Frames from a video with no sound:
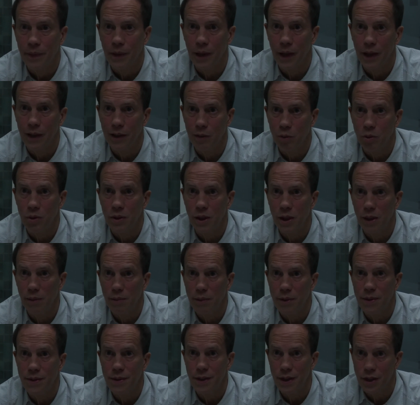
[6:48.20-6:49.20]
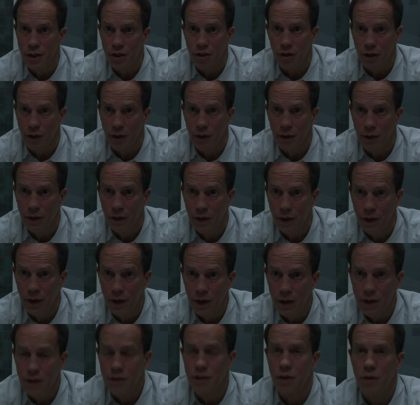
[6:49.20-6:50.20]
and it will come this century.
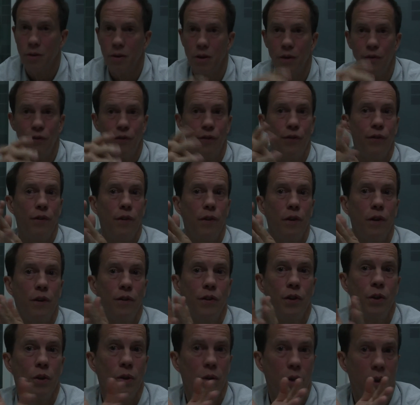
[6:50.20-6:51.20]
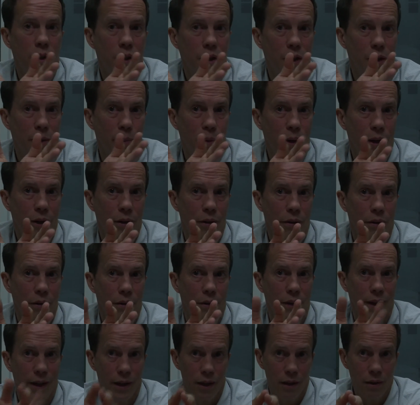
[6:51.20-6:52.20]
So if, if you're a young parent
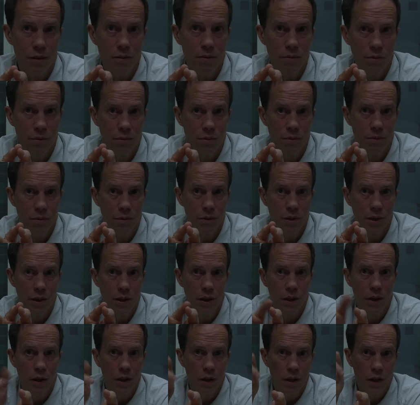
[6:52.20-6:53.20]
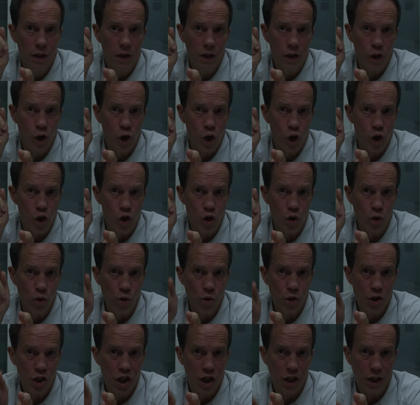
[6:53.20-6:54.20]
now,
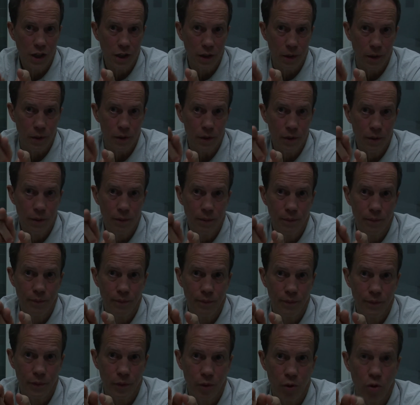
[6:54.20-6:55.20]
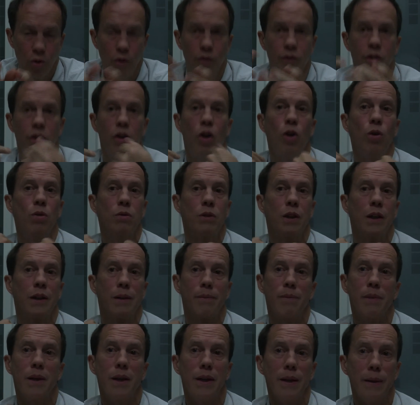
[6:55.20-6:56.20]
your child, or if you're old
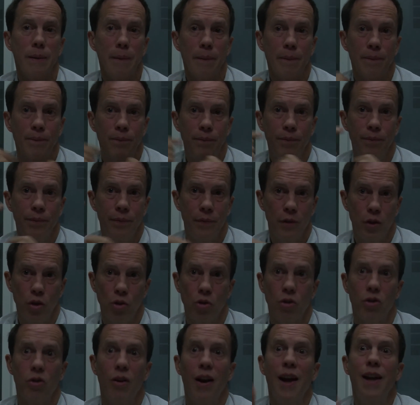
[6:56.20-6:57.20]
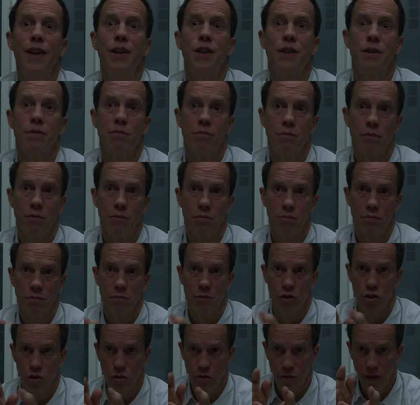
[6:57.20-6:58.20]
like me, your, grand,
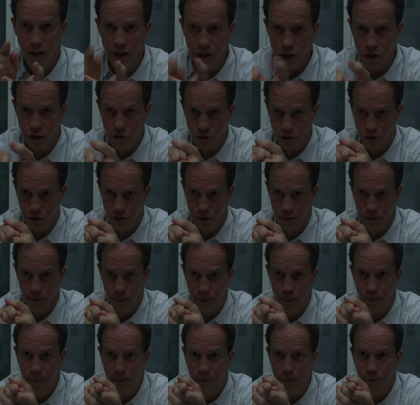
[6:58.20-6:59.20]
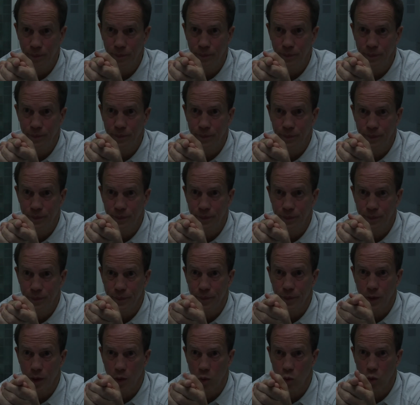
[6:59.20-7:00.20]
your grandchildren
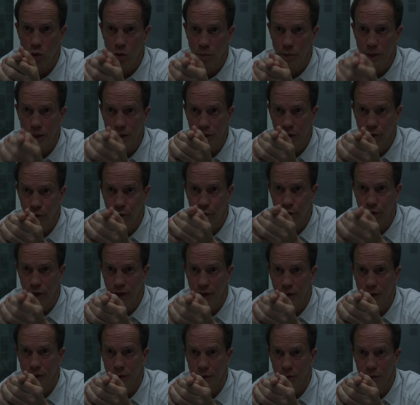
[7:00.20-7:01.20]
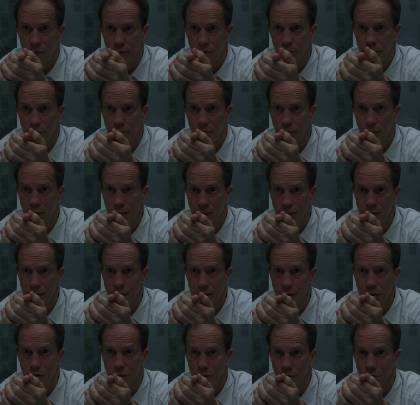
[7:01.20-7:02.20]
will be confronted by this
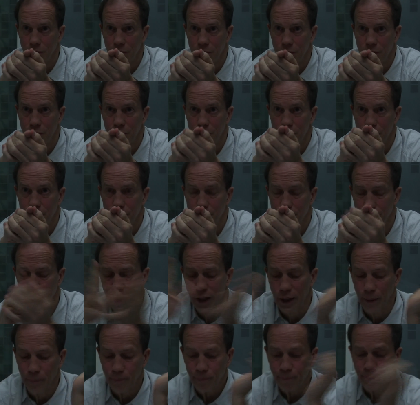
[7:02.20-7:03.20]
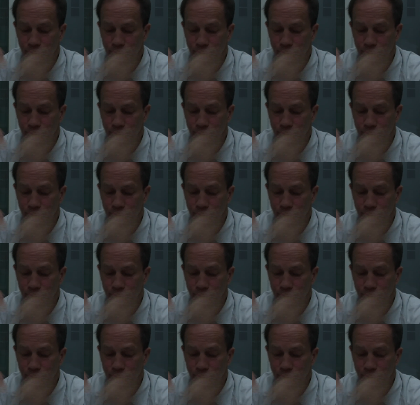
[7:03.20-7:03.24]
issue. Okay.